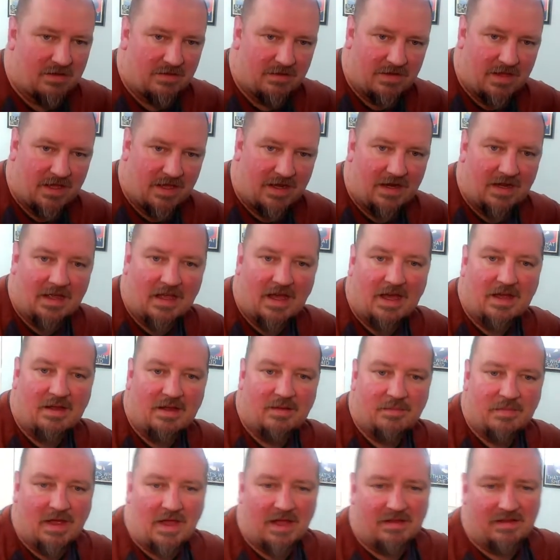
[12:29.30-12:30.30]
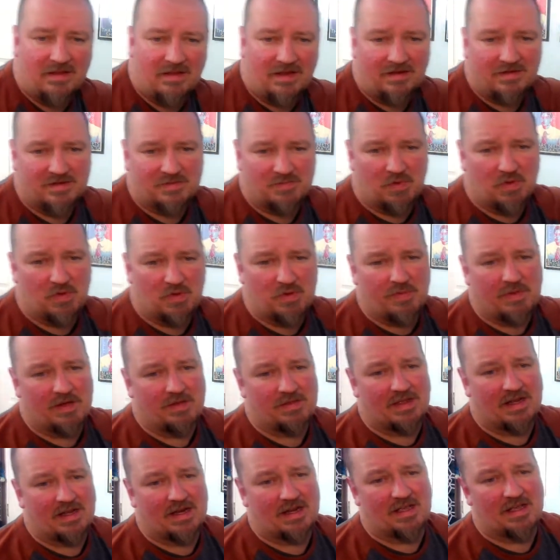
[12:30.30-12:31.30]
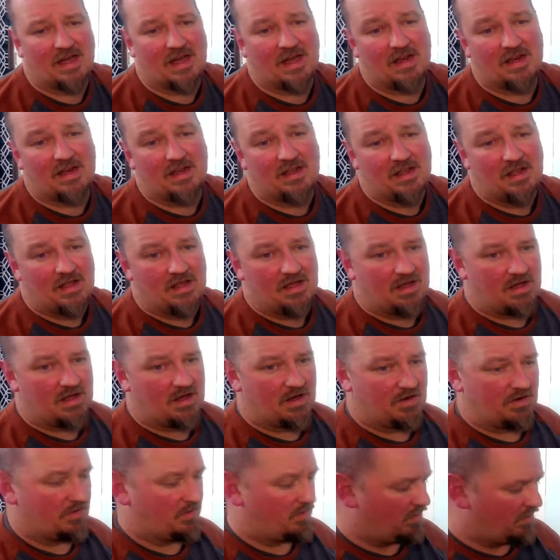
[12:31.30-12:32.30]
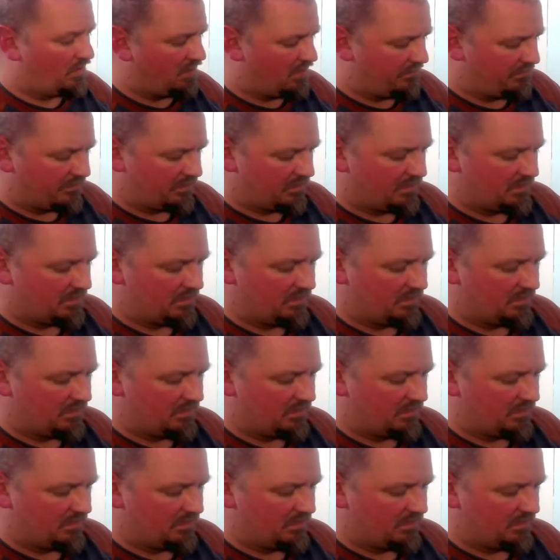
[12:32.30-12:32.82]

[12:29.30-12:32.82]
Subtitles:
that I got, that I spoke about, that I got on an offer.